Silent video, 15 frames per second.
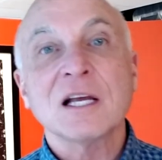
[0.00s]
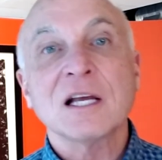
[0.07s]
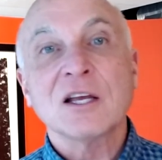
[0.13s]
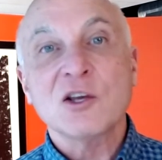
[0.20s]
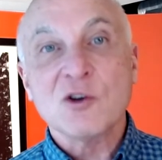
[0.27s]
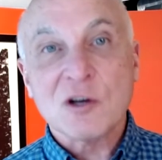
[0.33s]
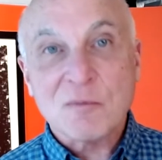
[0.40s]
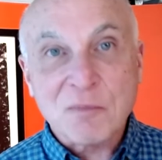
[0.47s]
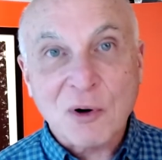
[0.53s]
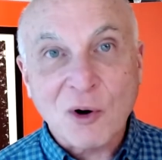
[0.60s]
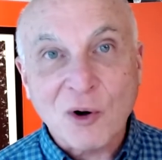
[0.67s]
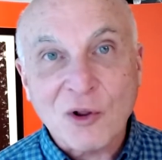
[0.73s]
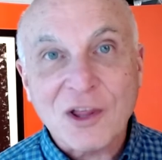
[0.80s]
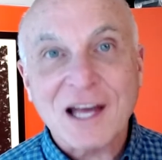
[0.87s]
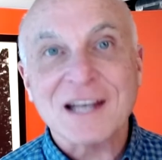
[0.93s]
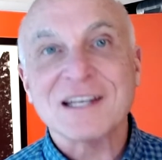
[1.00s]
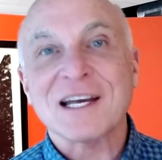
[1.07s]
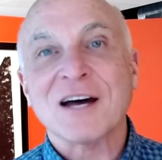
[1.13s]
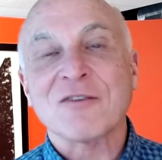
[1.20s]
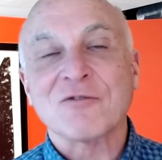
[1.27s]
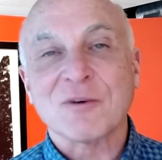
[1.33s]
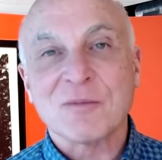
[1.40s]
you can pull that
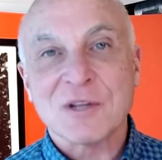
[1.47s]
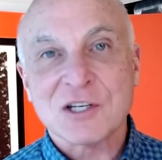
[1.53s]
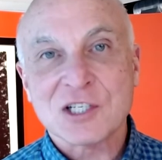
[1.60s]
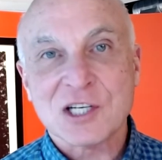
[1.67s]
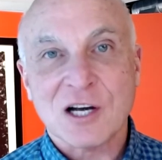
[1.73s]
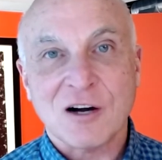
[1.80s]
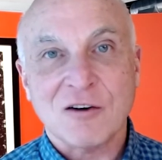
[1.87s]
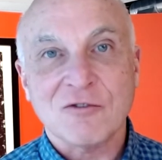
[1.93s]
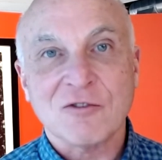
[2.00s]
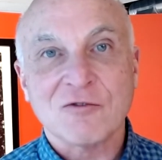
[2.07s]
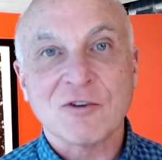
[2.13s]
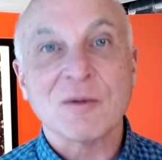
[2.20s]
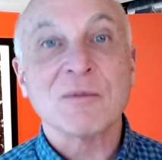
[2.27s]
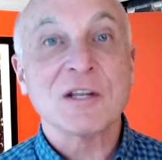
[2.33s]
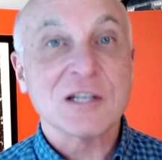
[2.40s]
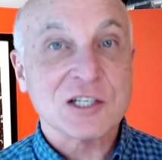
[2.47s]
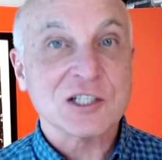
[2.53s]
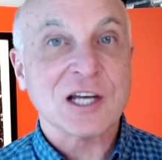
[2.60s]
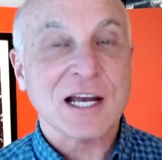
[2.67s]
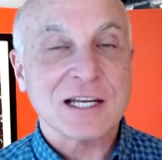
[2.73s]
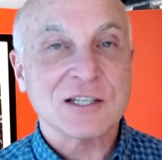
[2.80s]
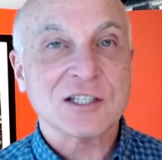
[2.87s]
down from the shelf, from the
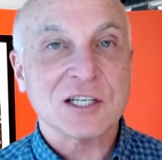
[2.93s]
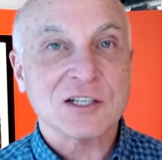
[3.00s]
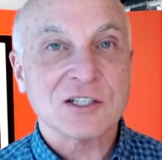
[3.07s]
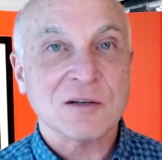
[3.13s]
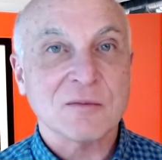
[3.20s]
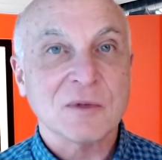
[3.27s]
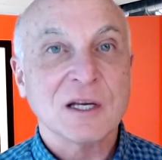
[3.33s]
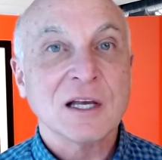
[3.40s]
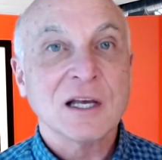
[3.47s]
design system,